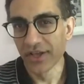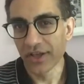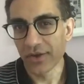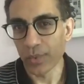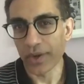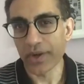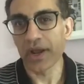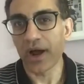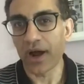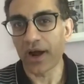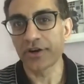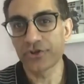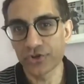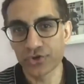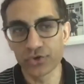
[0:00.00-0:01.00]
very
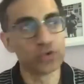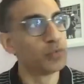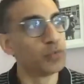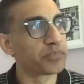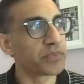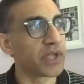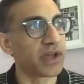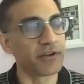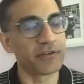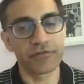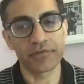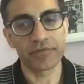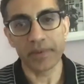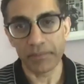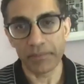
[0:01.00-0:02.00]
hard to kind of,
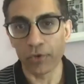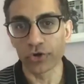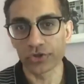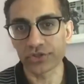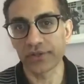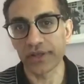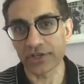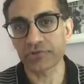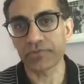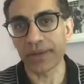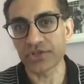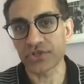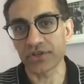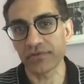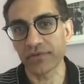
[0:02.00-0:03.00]
both they're
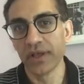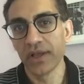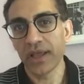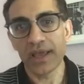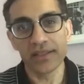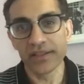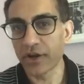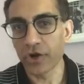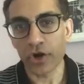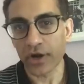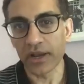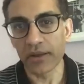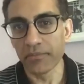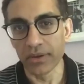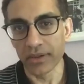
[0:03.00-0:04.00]
expensive and they're not
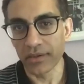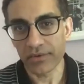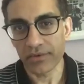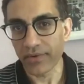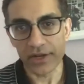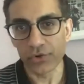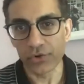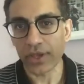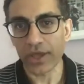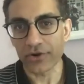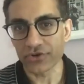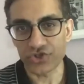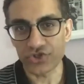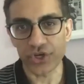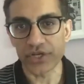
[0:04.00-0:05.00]
nimble, right? You
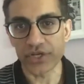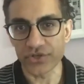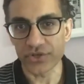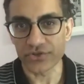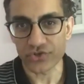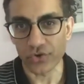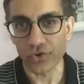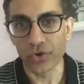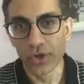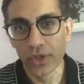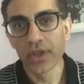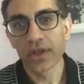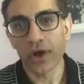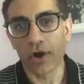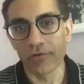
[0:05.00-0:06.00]
cannot change it. So
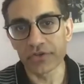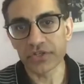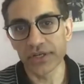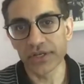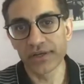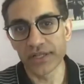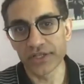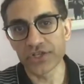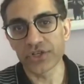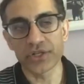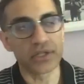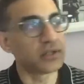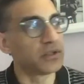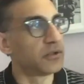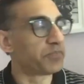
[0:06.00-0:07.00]
obviously
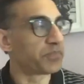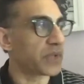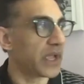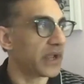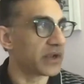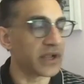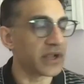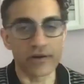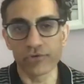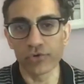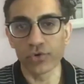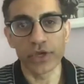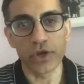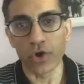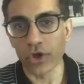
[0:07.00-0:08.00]
digital and kind of
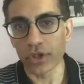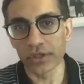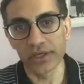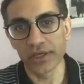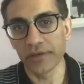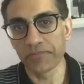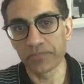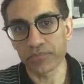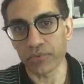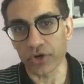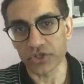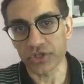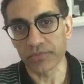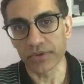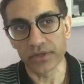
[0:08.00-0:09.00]
doing all the
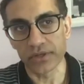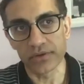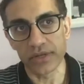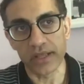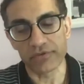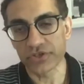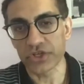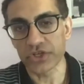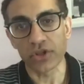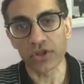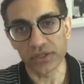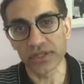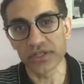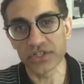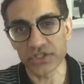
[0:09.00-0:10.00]
possible, leveraging all the
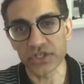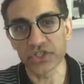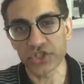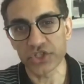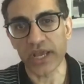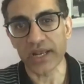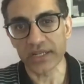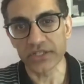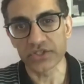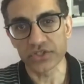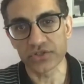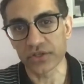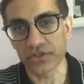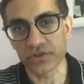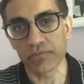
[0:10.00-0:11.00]
digital channels
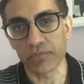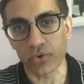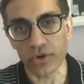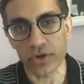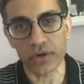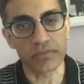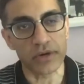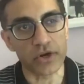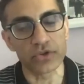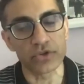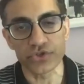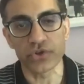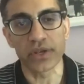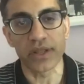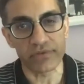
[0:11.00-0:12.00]
is important, but
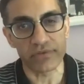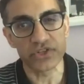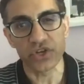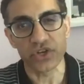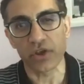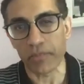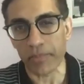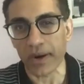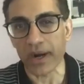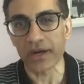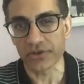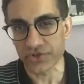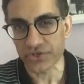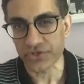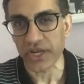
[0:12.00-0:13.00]
also leveraging your
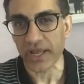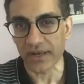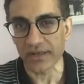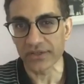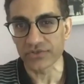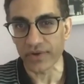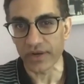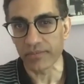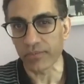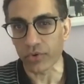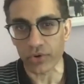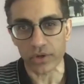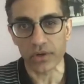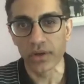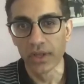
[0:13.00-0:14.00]
partner channel is very
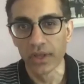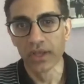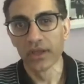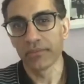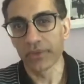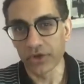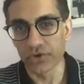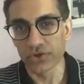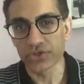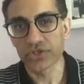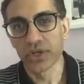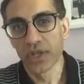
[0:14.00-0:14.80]
important because